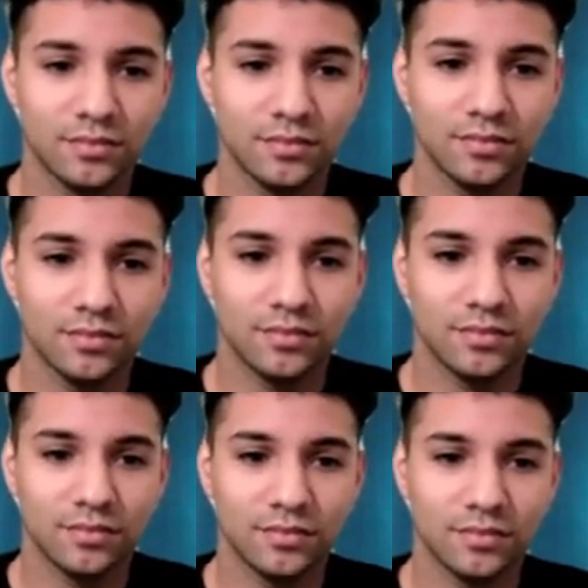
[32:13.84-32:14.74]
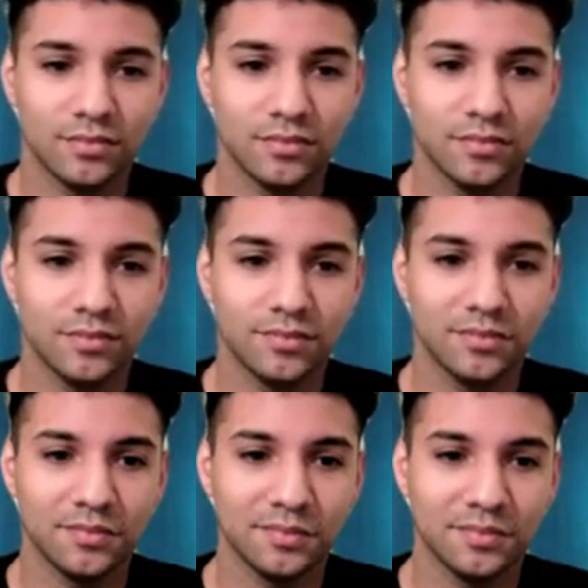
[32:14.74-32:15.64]

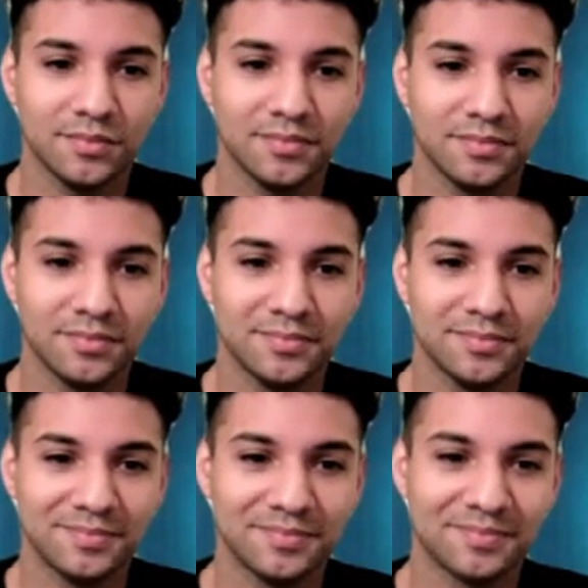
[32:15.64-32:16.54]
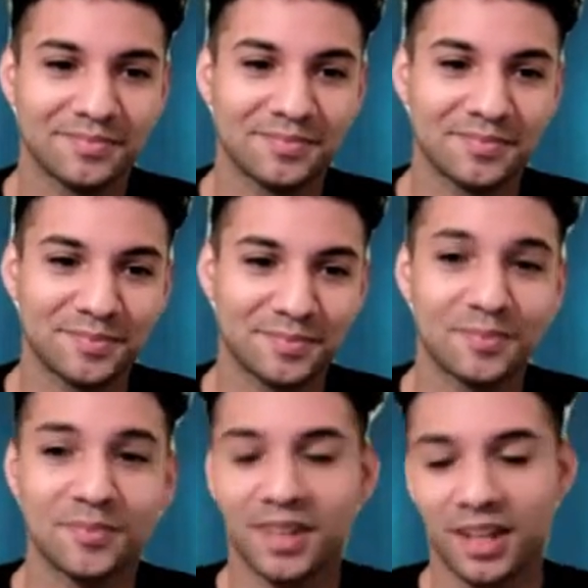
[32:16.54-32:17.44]

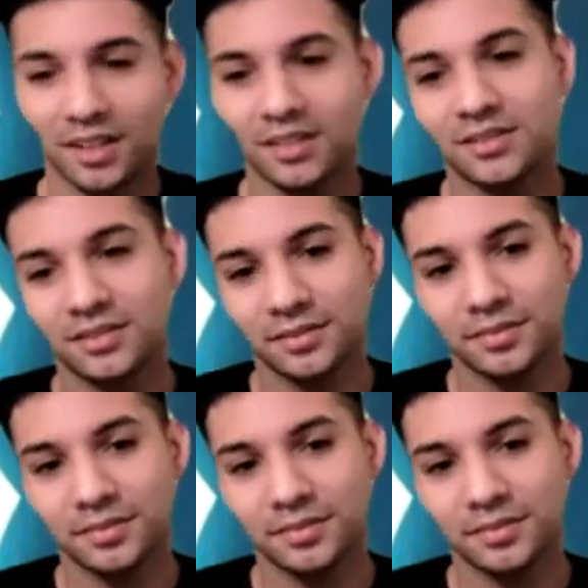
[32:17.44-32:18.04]
(not speaking)